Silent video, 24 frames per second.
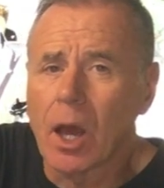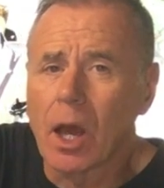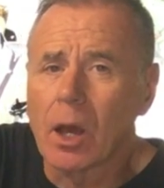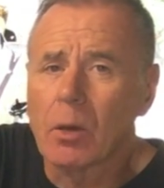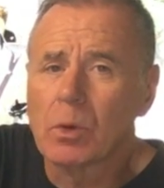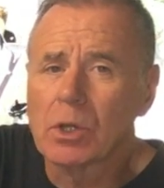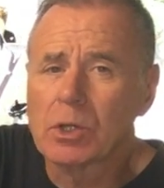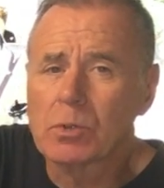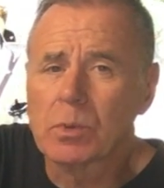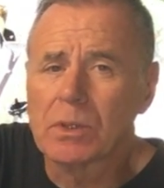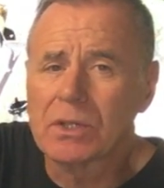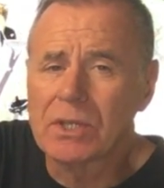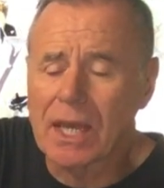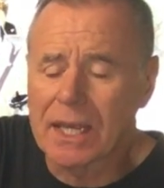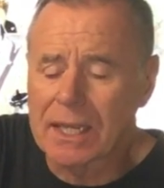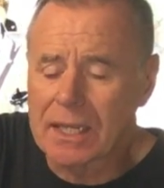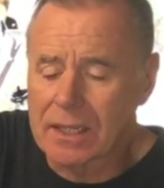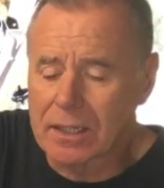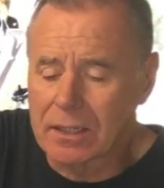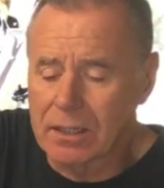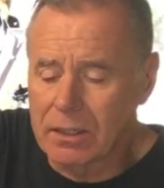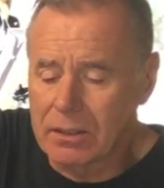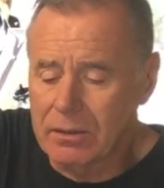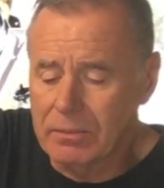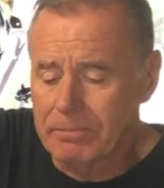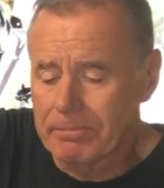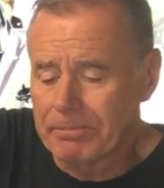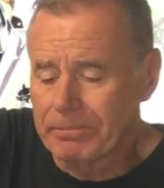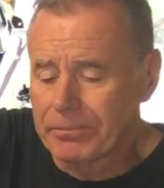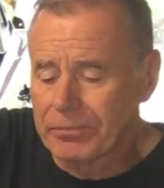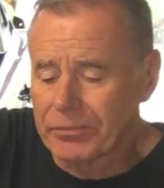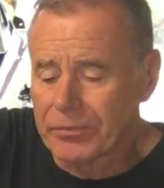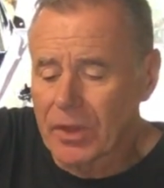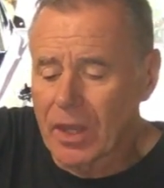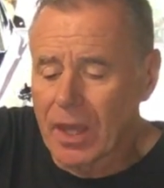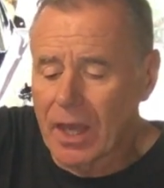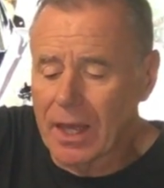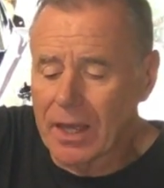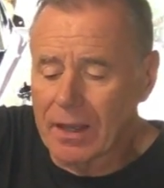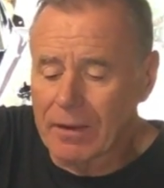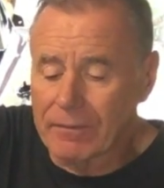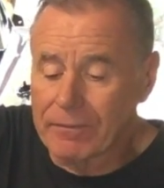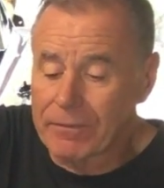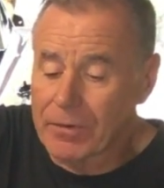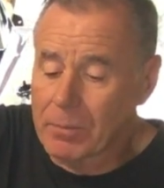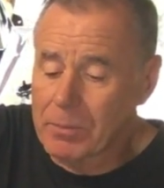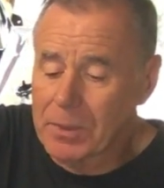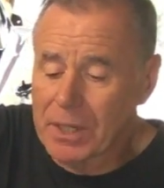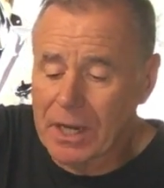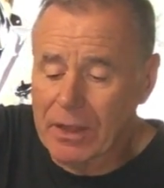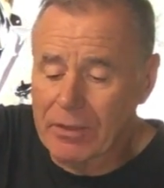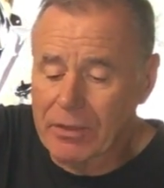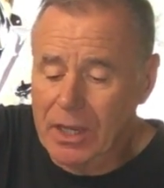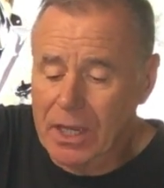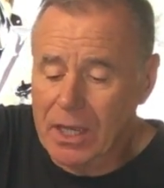which were taken from another